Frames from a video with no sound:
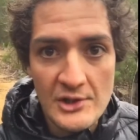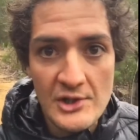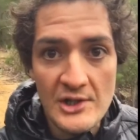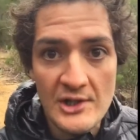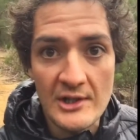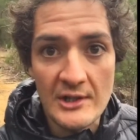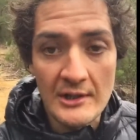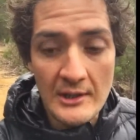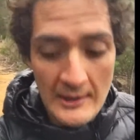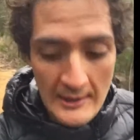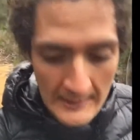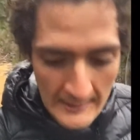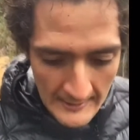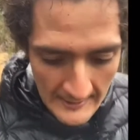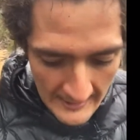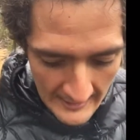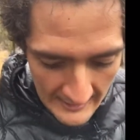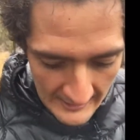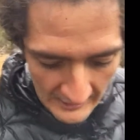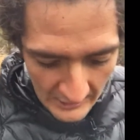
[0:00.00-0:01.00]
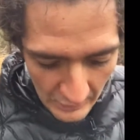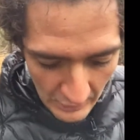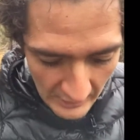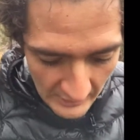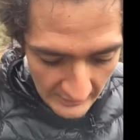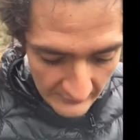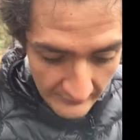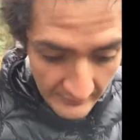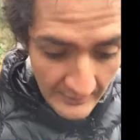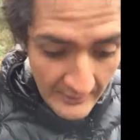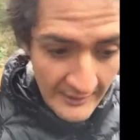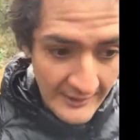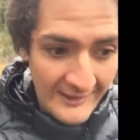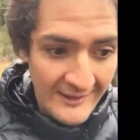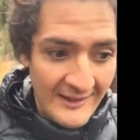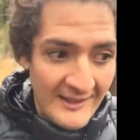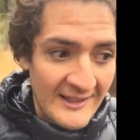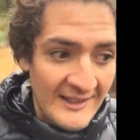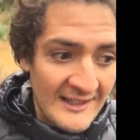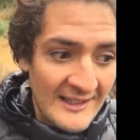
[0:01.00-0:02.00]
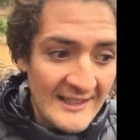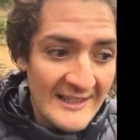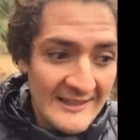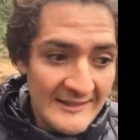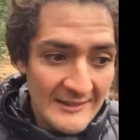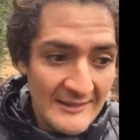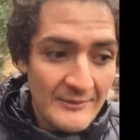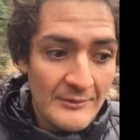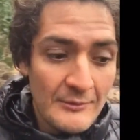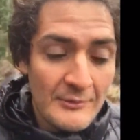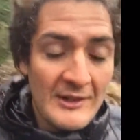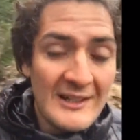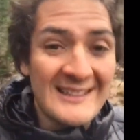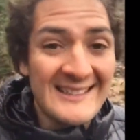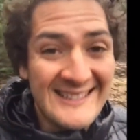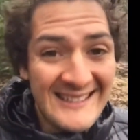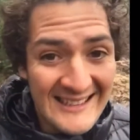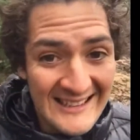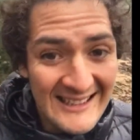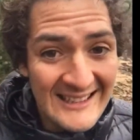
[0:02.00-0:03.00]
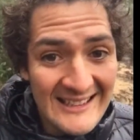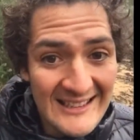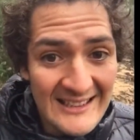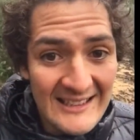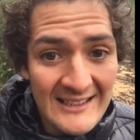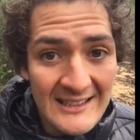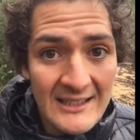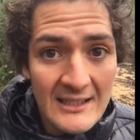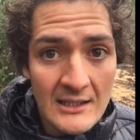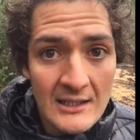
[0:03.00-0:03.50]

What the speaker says: shit, and it kind of clearly